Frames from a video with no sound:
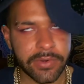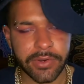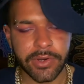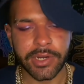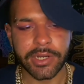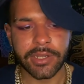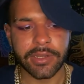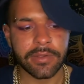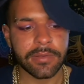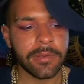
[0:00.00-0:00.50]

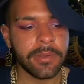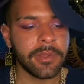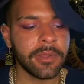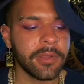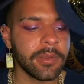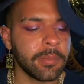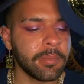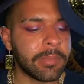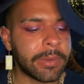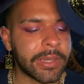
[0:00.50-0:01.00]
girl.
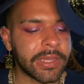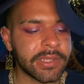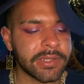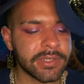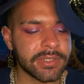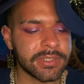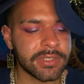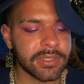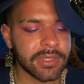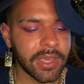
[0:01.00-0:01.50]

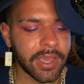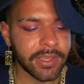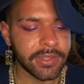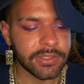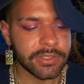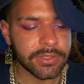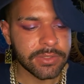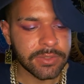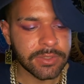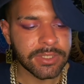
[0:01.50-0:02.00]
But I
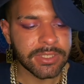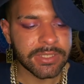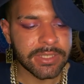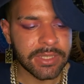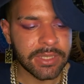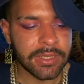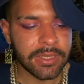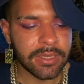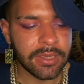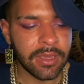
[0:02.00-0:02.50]
do
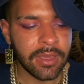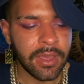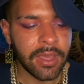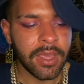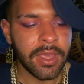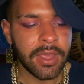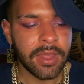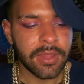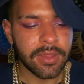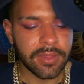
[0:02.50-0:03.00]
see
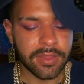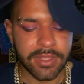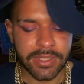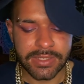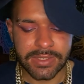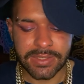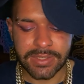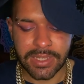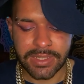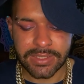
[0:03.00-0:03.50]

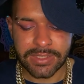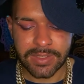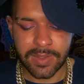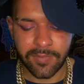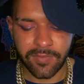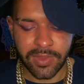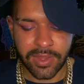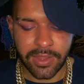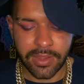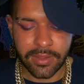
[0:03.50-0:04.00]
this sense
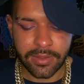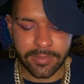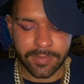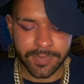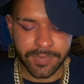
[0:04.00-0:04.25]
of like,